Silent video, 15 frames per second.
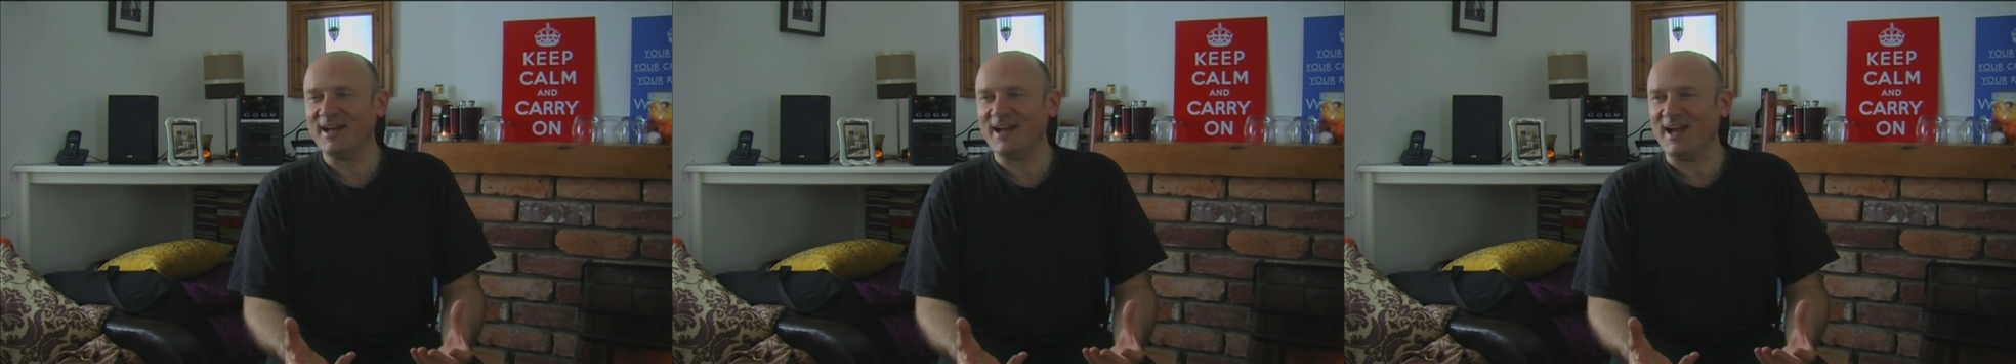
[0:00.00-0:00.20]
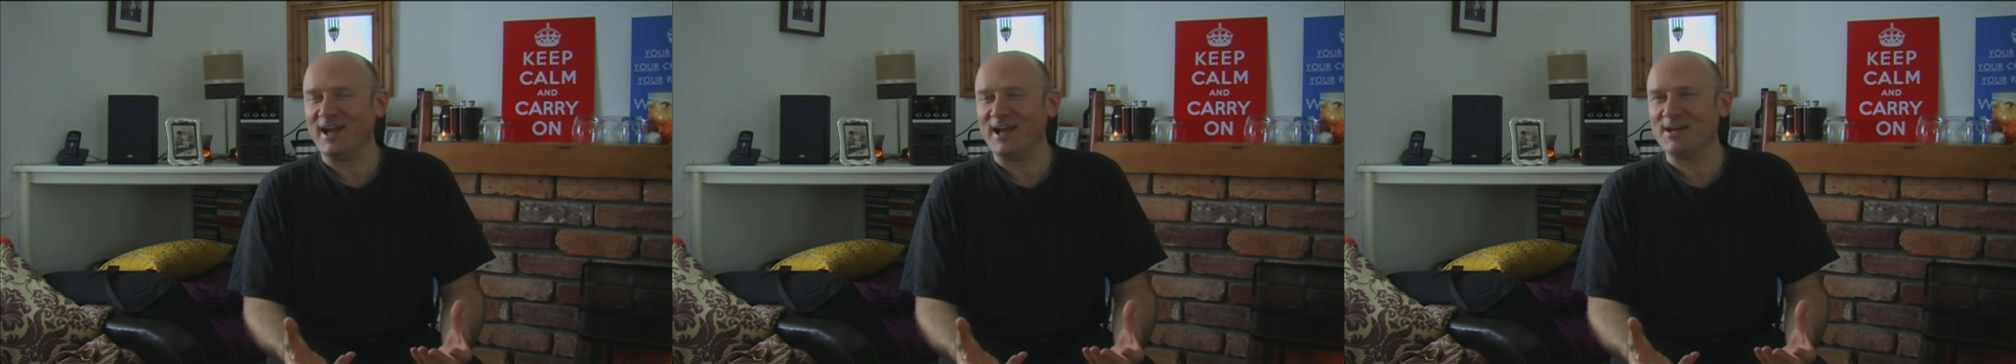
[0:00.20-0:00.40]

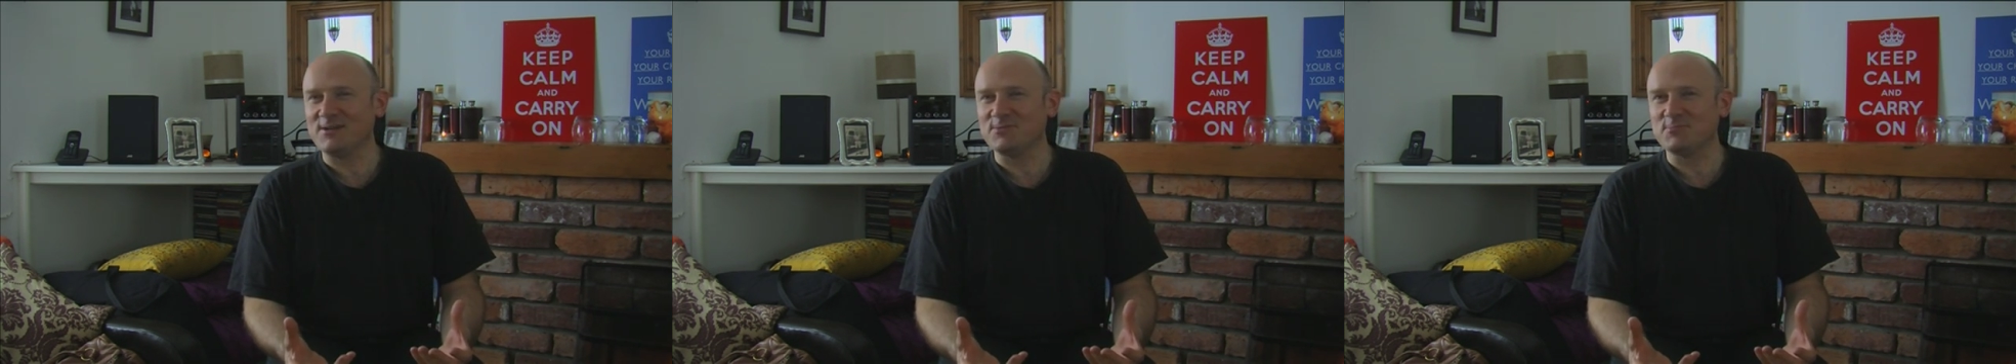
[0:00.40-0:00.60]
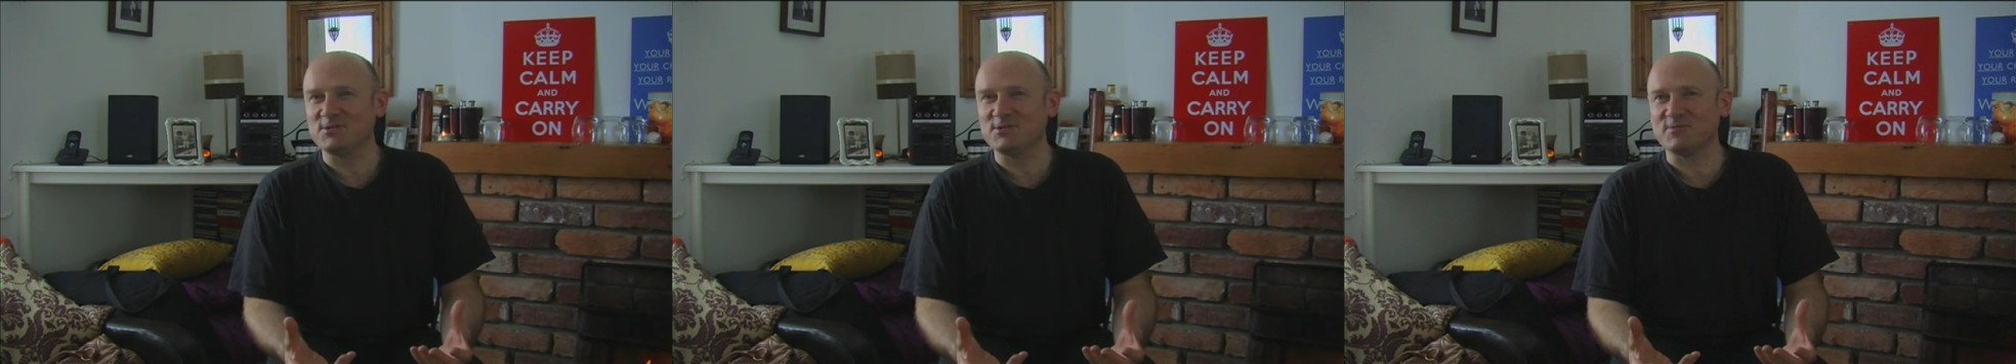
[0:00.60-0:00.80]

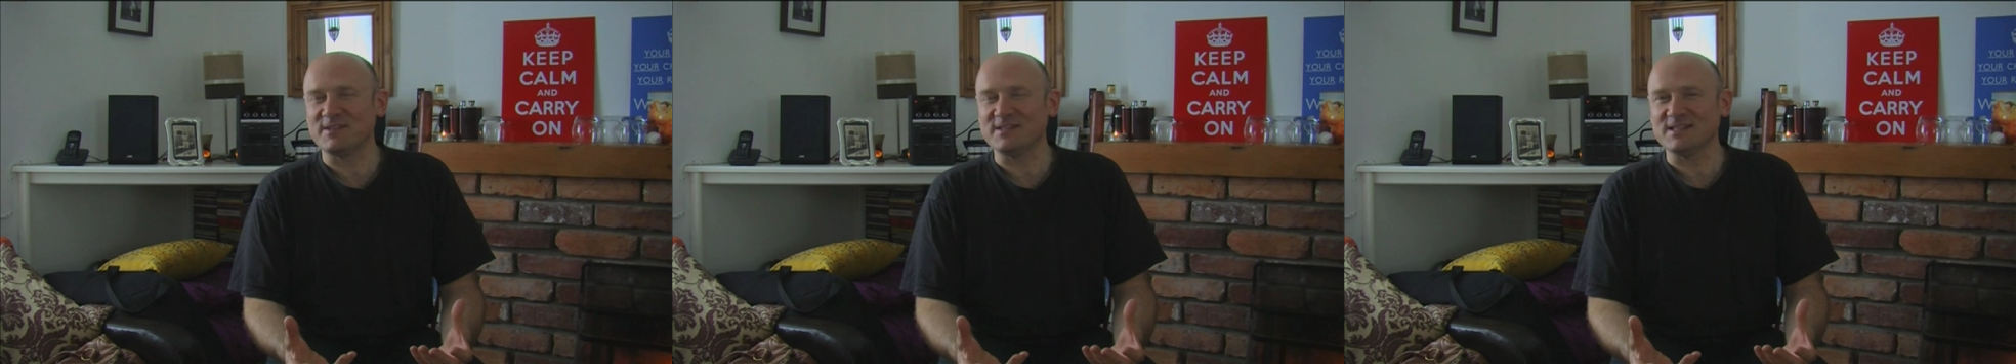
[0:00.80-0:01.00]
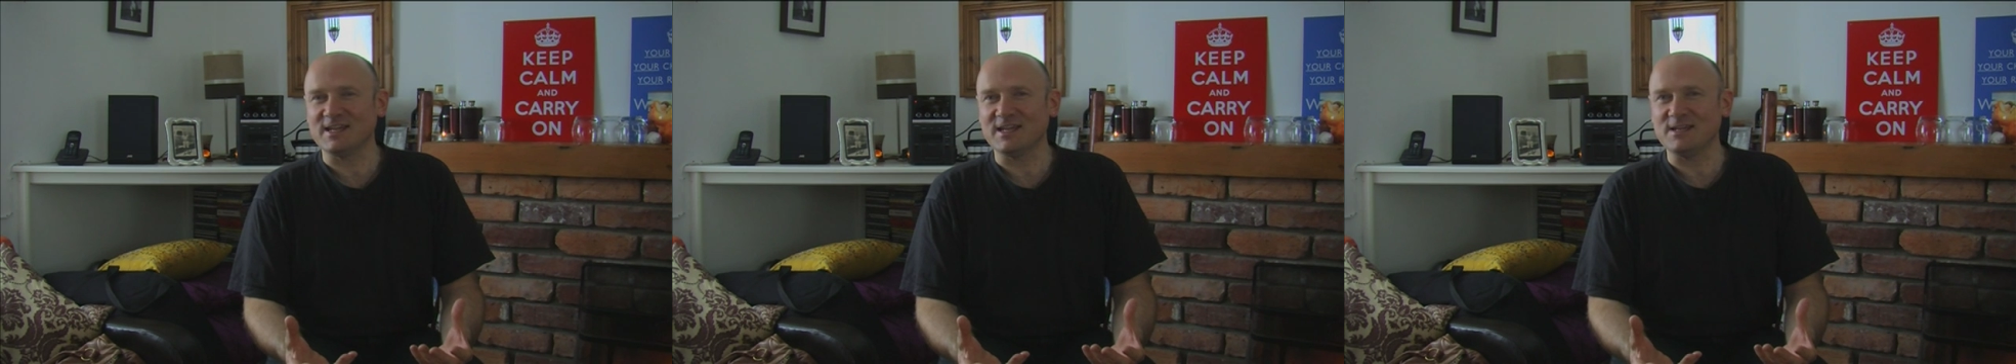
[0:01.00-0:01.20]
and which
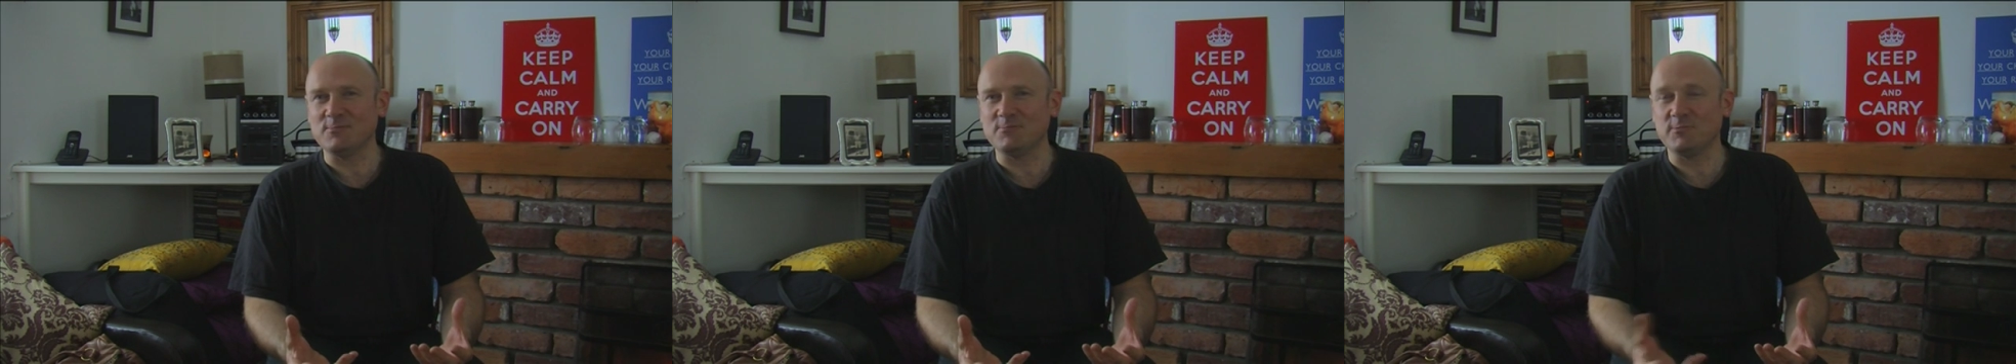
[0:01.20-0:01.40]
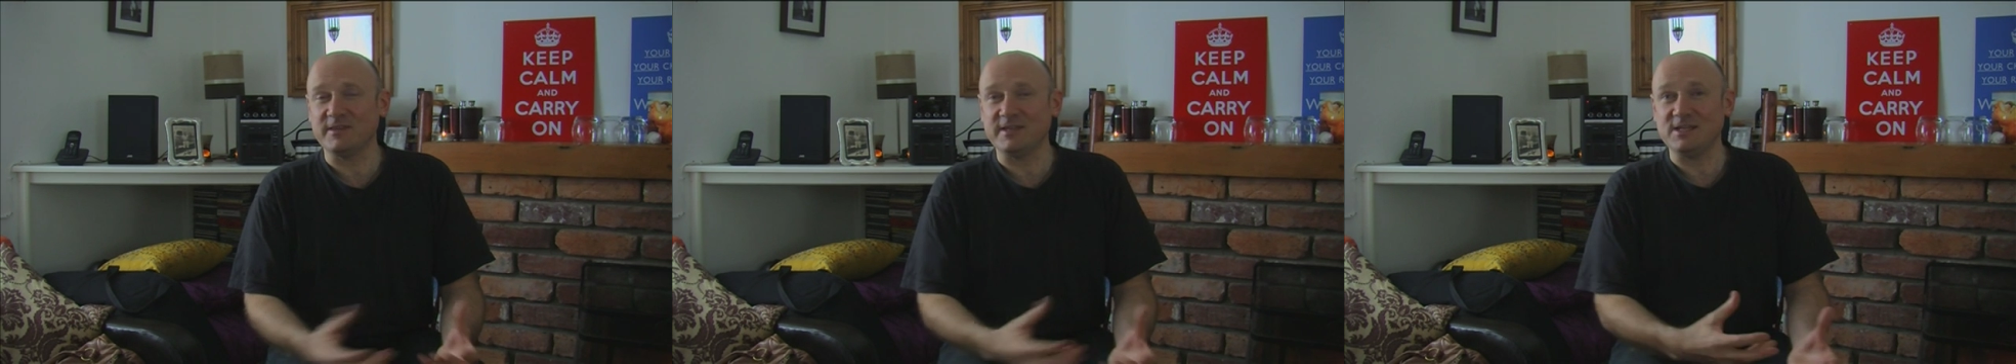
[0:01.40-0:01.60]

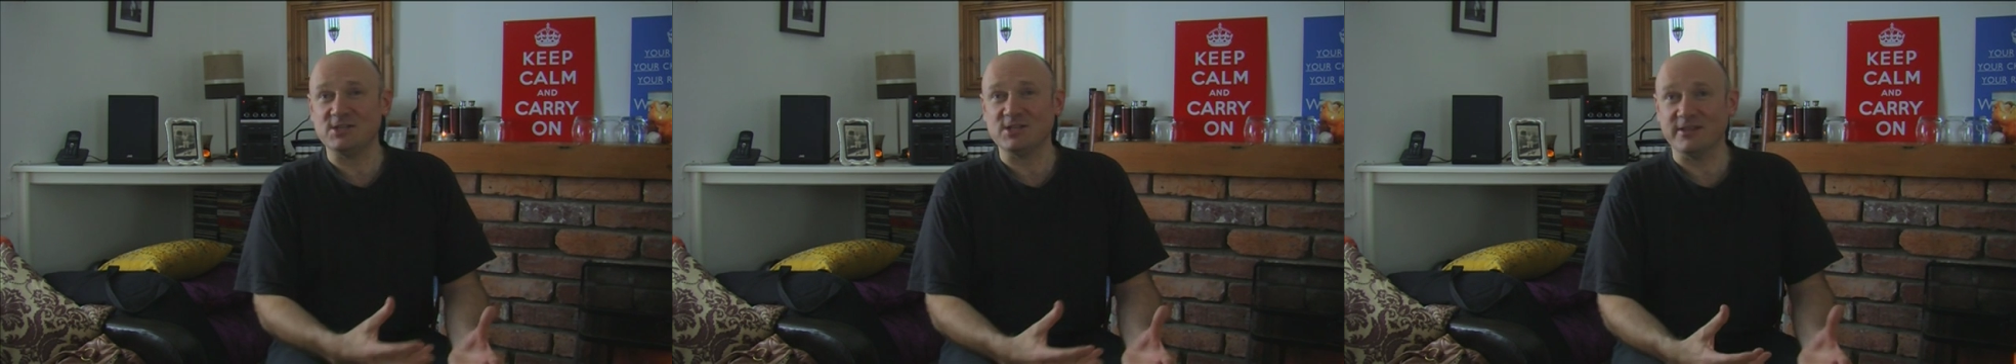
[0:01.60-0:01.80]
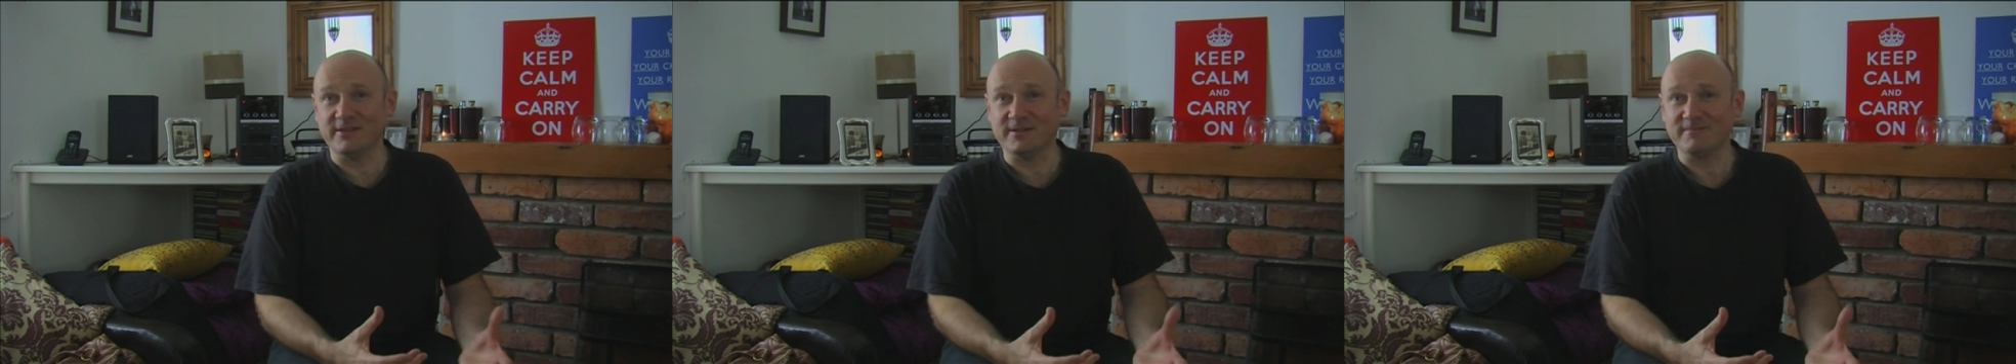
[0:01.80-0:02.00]
resonate with
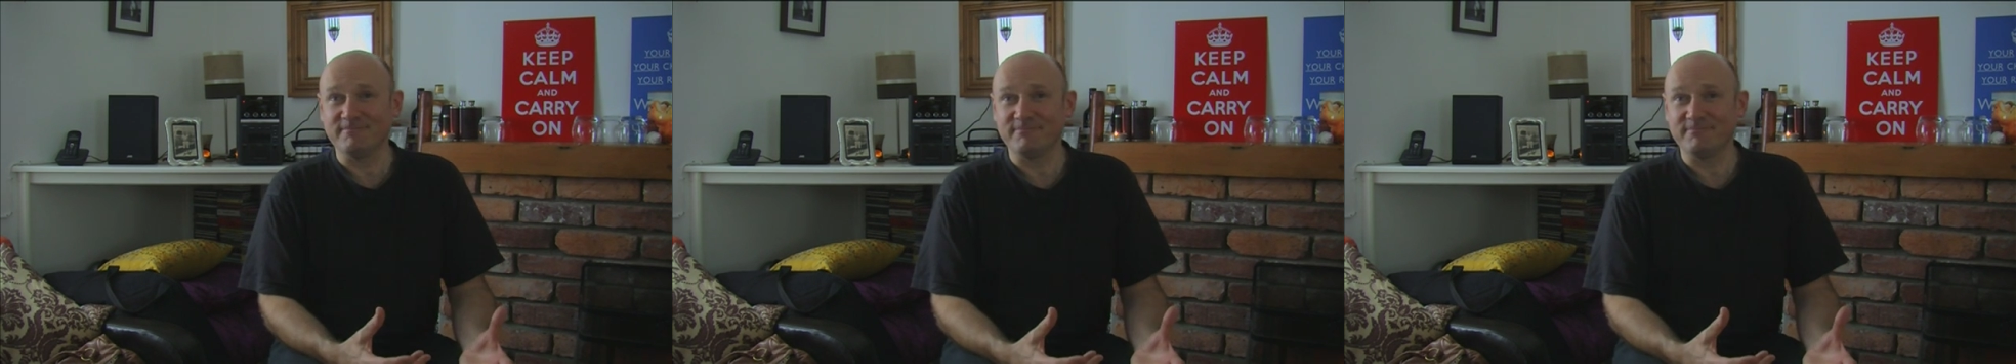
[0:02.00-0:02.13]
each other.